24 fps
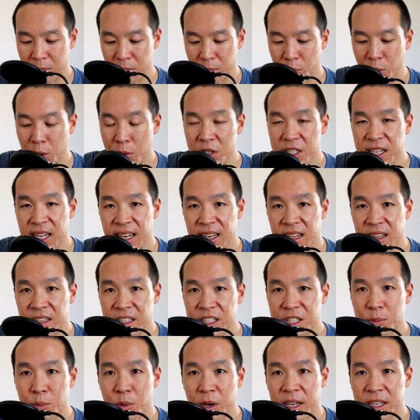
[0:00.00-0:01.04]
rotate it
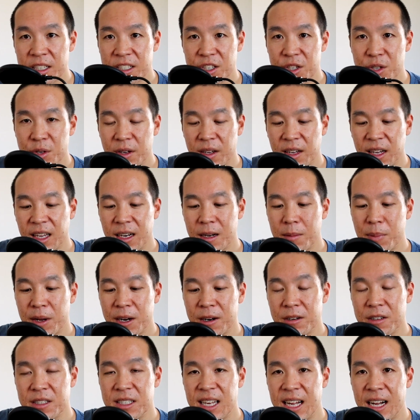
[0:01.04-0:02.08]
this way so you can get a
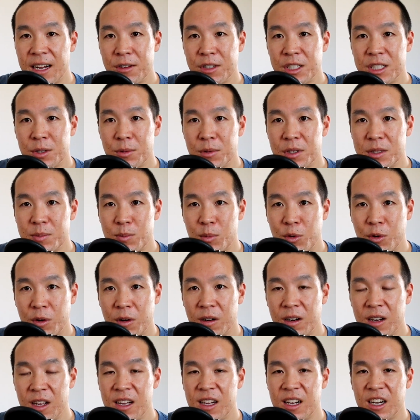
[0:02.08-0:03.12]
better sound. So it's
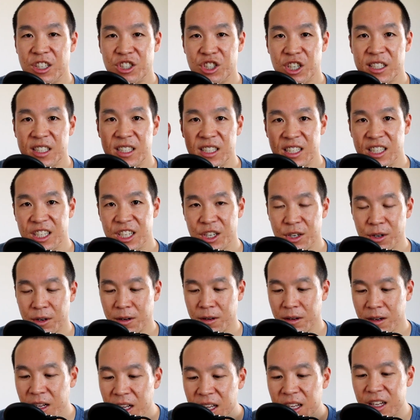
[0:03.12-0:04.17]
more adjusted to
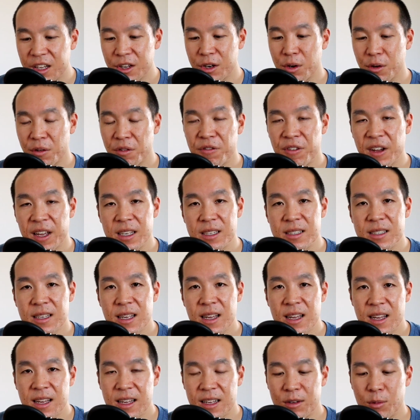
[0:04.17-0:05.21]
your face
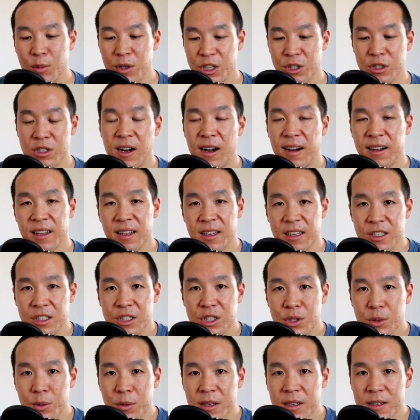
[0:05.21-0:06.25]
when you're talking
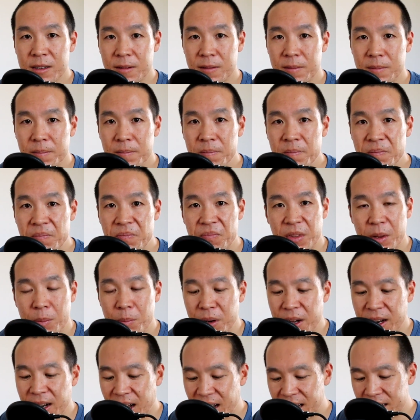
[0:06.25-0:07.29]
into it.
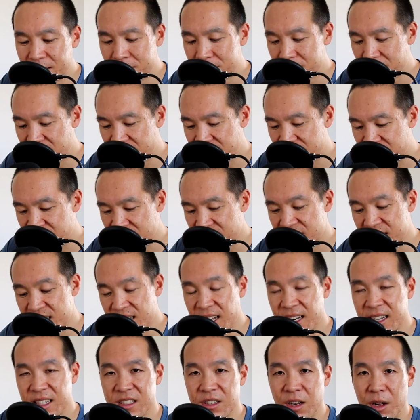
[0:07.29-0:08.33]
But I don't think this
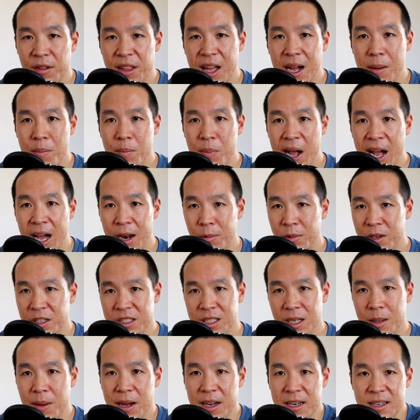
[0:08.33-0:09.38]
stand is all that bad when it's
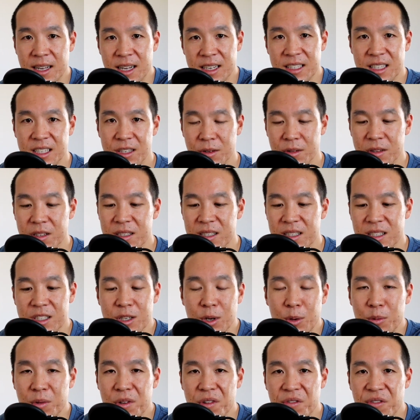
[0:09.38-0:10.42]
on my desk here. This is
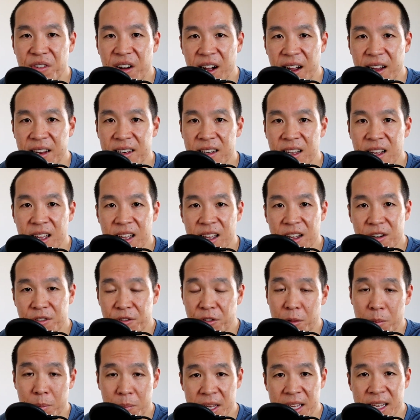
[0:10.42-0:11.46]
totally fine
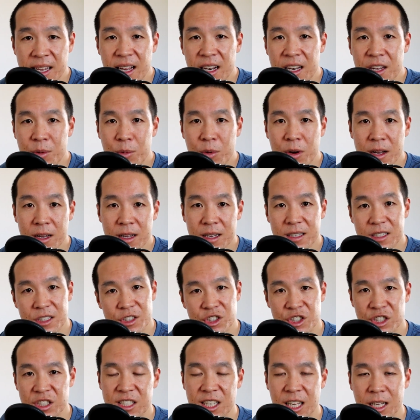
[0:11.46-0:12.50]
for me anyway. It's
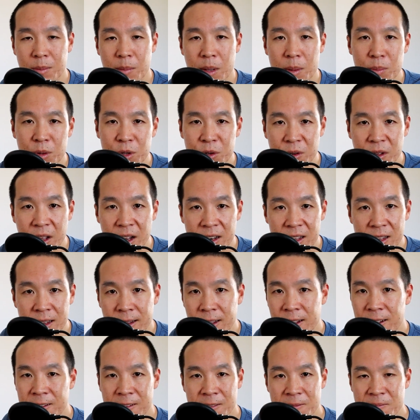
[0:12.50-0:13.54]
just like my Blue Yeti.